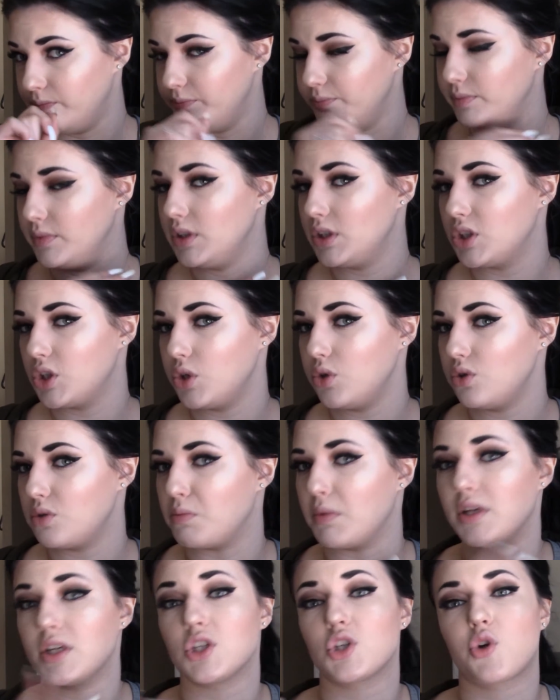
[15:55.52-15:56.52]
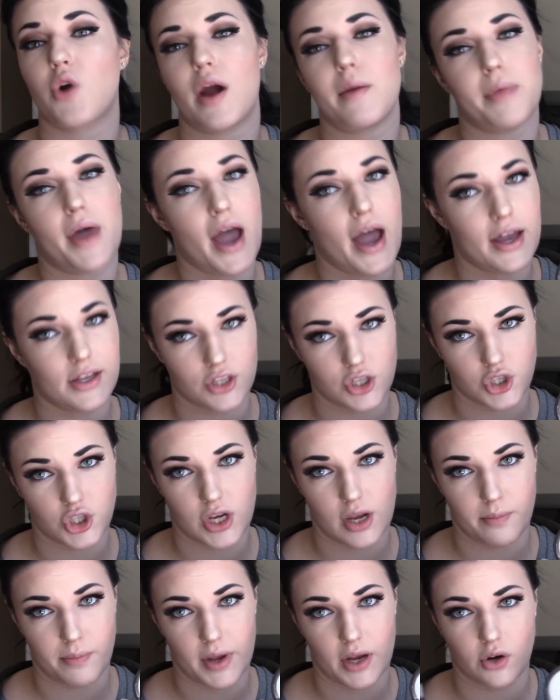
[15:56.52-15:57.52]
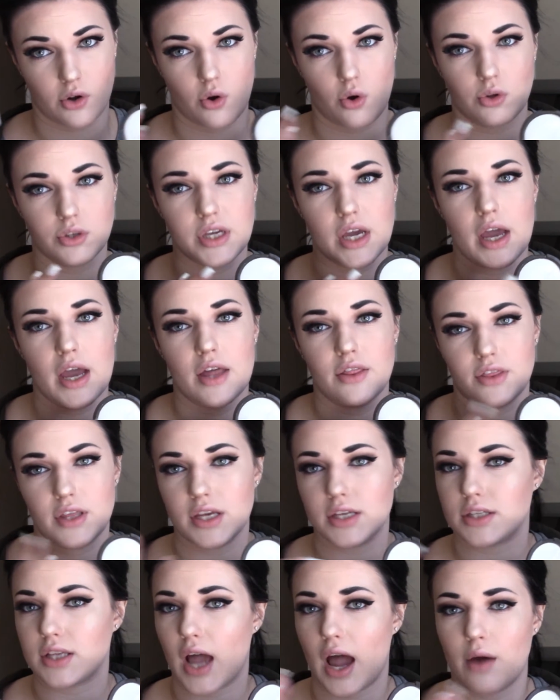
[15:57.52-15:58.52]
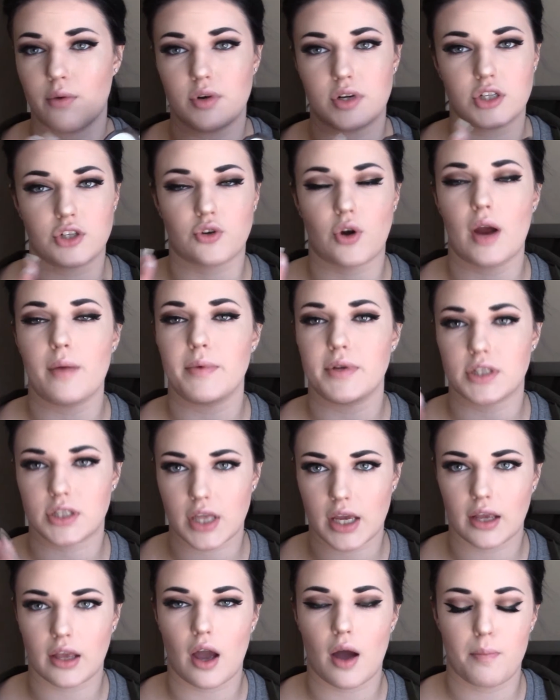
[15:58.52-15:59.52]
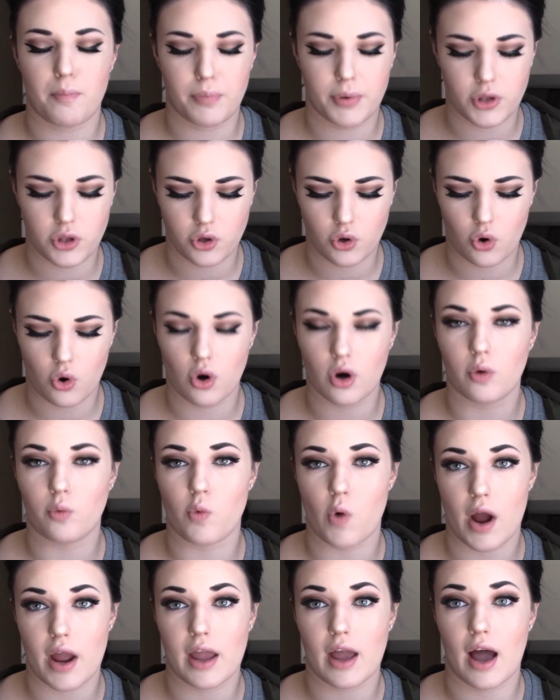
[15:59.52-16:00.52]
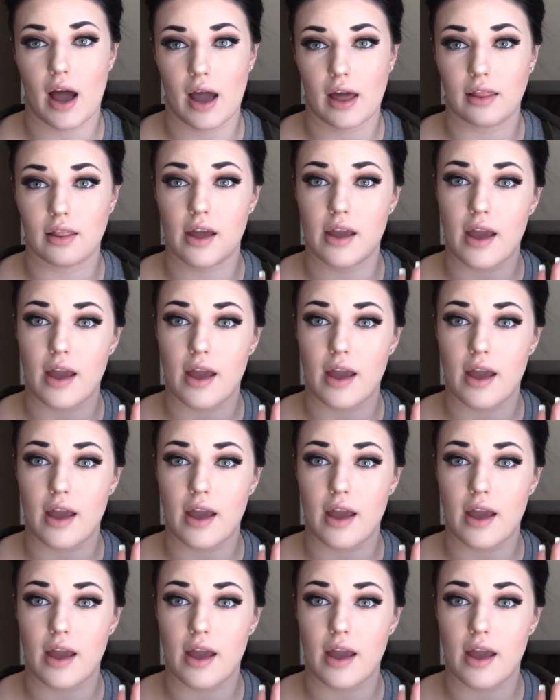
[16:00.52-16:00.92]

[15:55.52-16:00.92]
describe that as a champagne gold. This I would describe as like a pure white highlight.